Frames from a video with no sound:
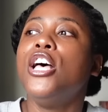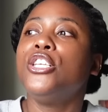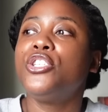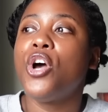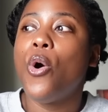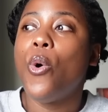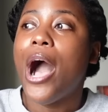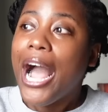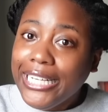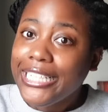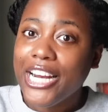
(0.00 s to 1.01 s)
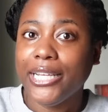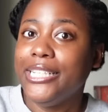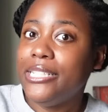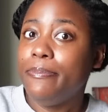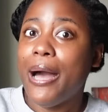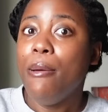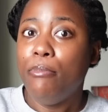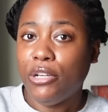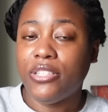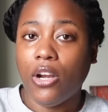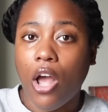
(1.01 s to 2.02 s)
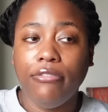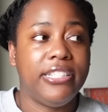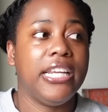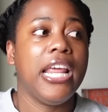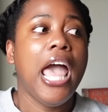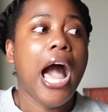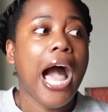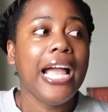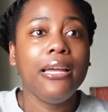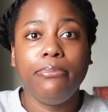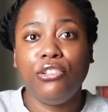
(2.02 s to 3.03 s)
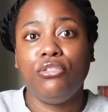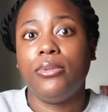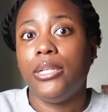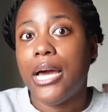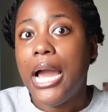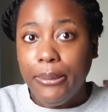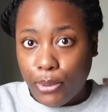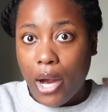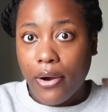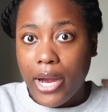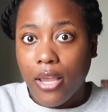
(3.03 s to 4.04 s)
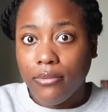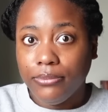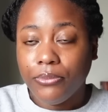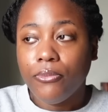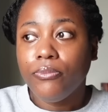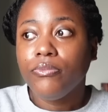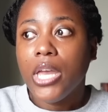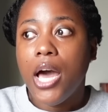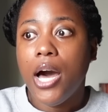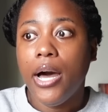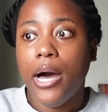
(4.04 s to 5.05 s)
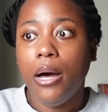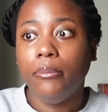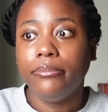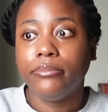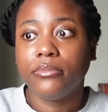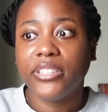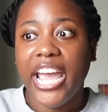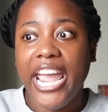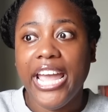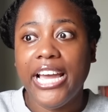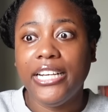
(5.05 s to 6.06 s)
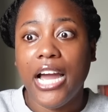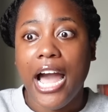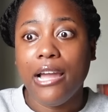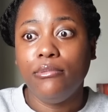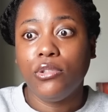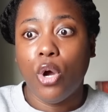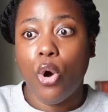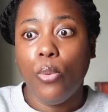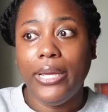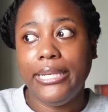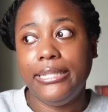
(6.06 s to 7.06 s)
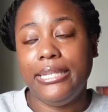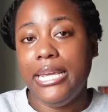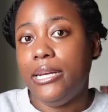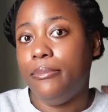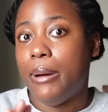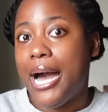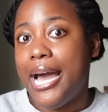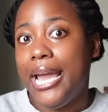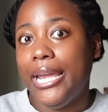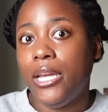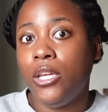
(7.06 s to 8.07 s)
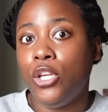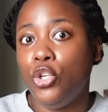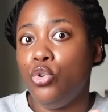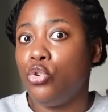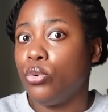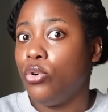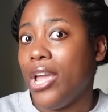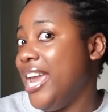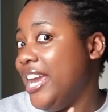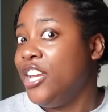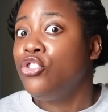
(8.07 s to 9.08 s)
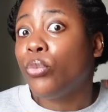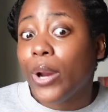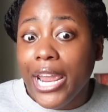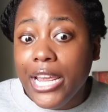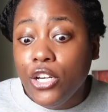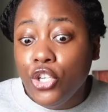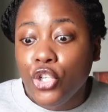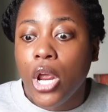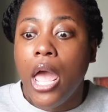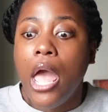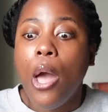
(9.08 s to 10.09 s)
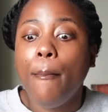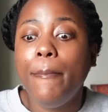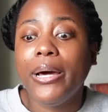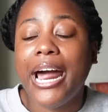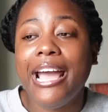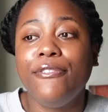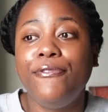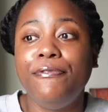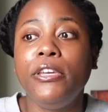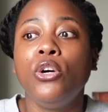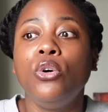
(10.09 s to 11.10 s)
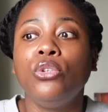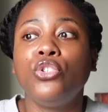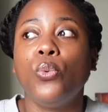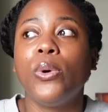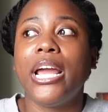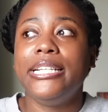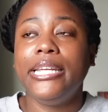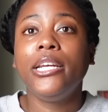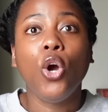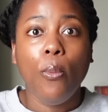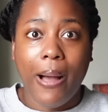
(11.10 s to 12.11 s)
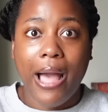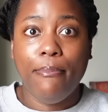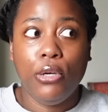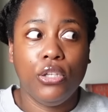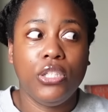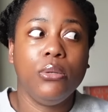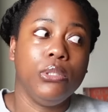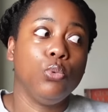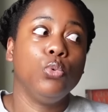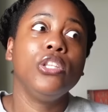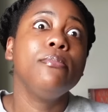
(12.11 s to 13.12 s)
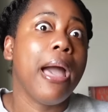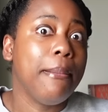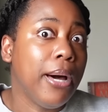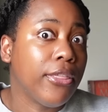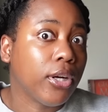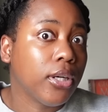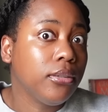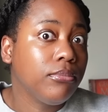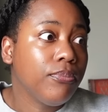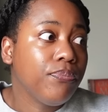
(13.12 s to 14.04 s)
So I did not get to buy books that often. I got books from the library. And I was always in my usual age range. But I feel, so when I did go buy books, it was with my mother.